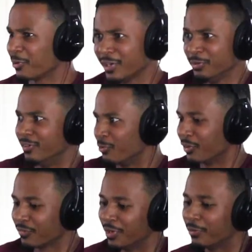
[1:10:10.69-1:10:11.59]
Okay, mm-hmm. you living
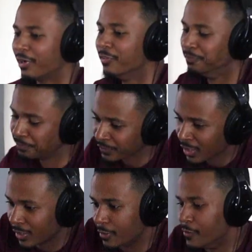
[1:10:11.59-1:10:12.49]
with a friend, whatever.
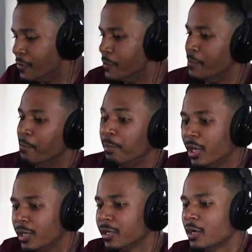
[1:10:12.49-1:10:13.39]
Mm-hmm. Um,
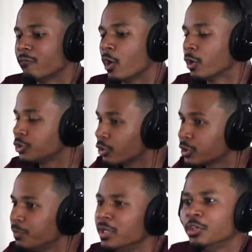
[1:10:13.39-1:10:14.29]
but for her to
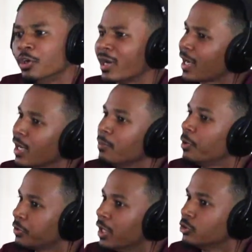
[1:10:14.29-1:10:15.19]
trust me, you know, that kind of
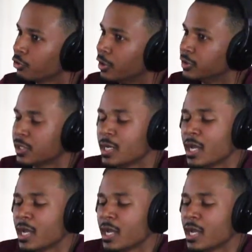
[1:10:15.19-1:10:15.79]
built that trust.